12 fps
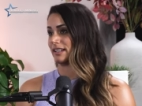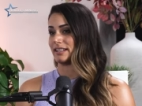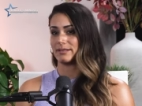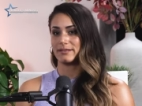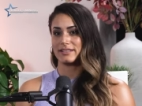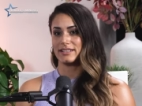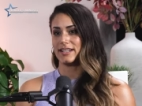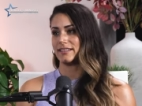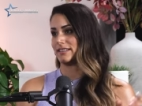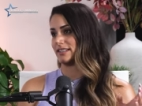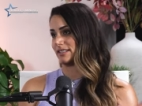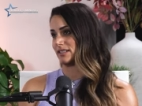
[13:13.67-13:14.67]
and I was
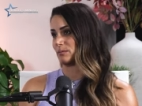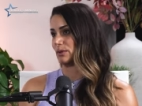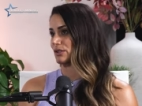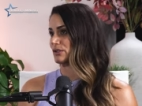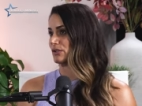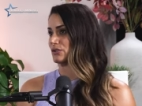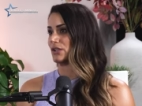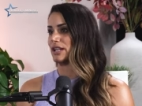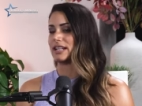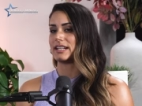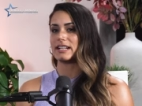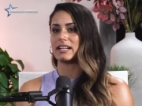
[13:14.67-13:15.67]
carrying some personal
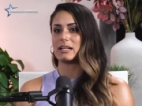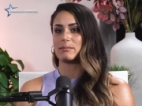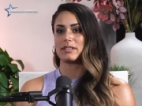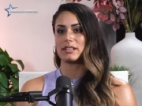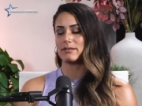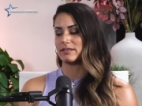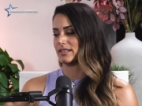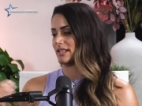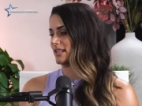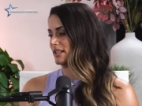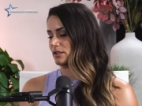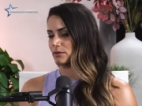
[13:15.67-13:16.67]
training cup, and I was
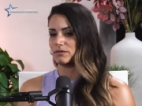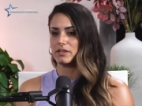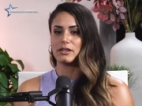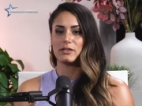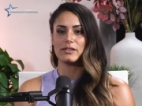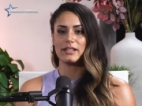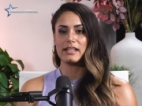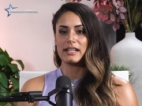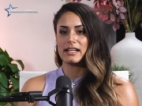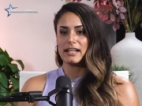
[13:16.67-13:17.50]
getting a new phone, and,